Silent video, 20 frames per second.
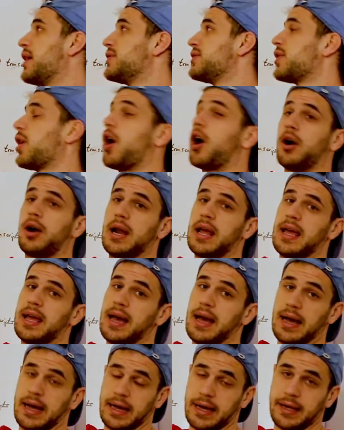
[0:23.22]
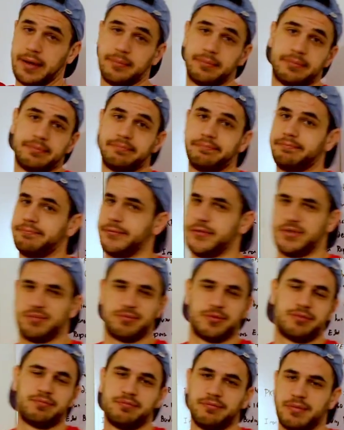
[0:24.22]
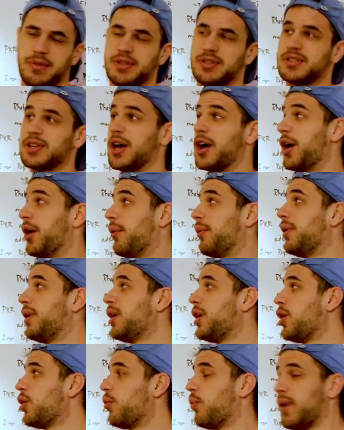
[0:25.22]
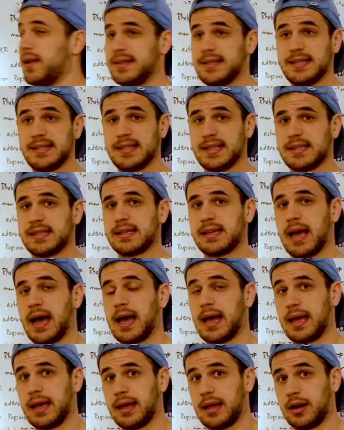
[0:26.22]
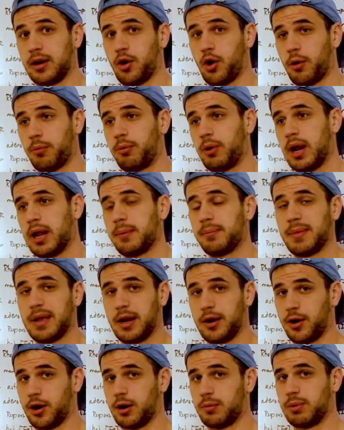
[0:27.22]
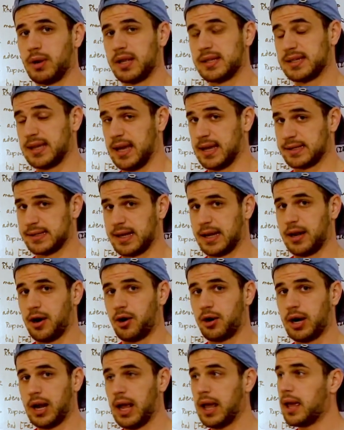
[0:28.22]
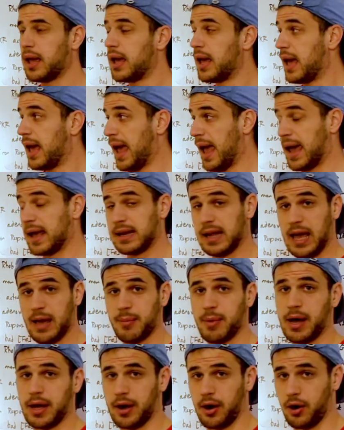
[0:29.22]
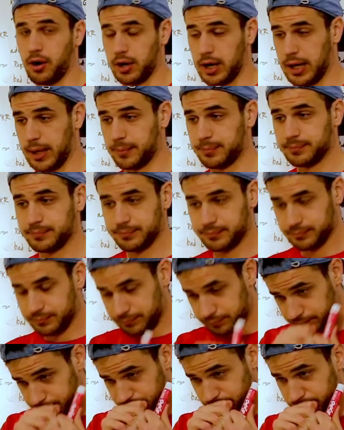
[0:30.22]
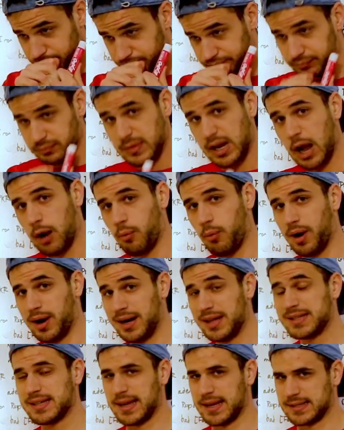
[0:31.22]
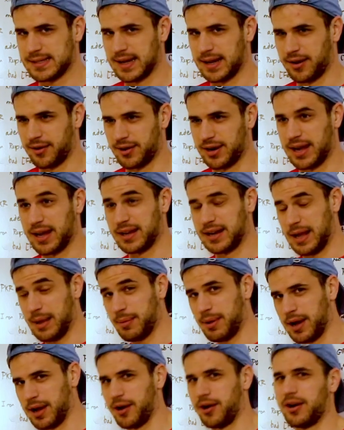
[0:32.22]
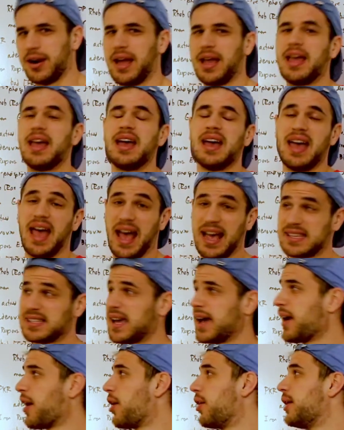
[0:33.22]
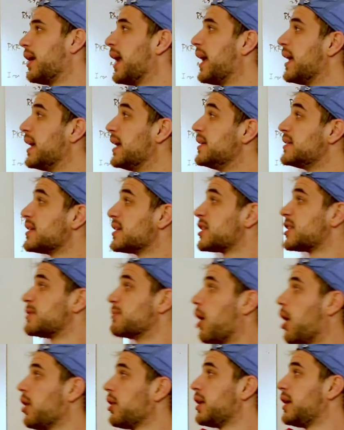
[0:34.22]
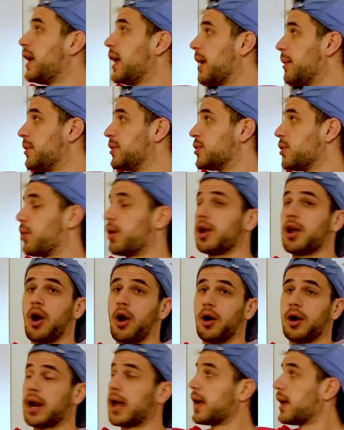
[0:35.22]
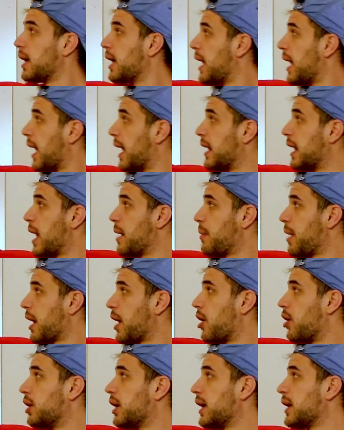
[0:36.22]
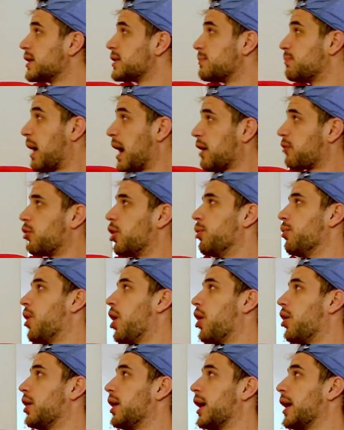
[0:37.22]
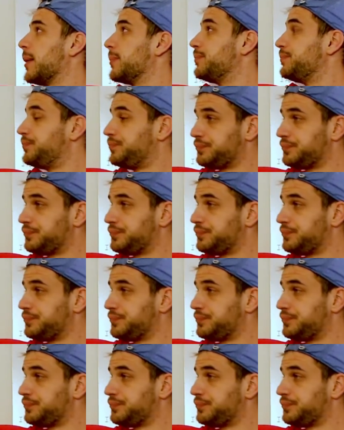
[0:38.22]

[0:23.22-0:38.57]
as RNAi. So what does this guy incorporate? It incorporates siRNA and miRNA. Now, what is siRNA and miRNA? siRNA is small inhibitory RNA, and miRNA is microRNA.